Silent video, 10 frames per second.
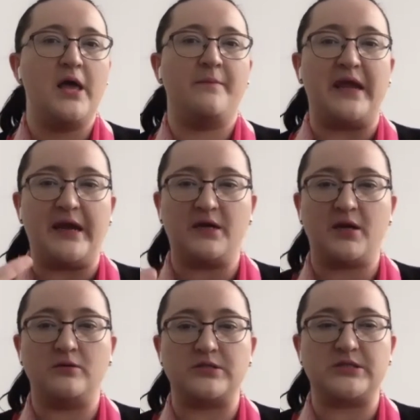being
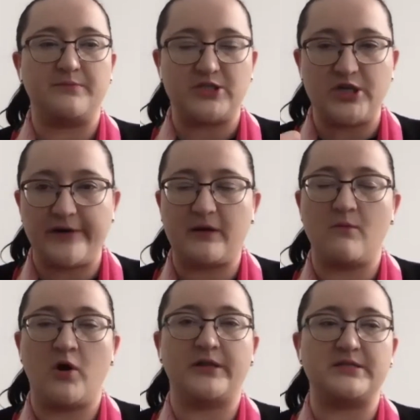those machine learning
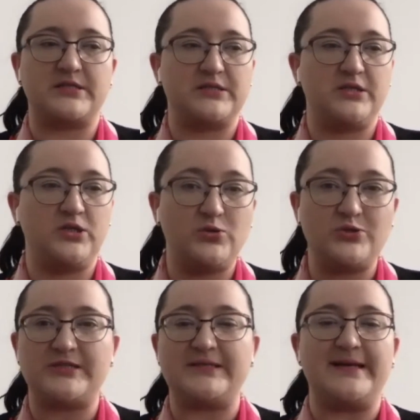models
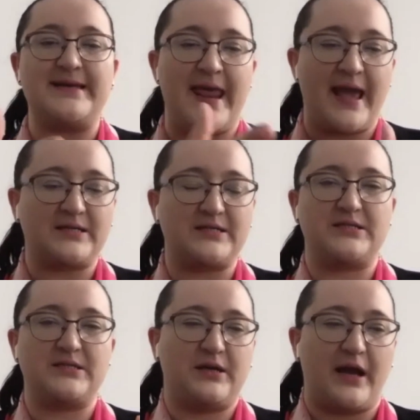used
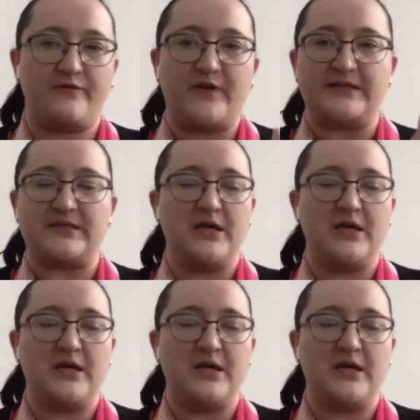next kind of as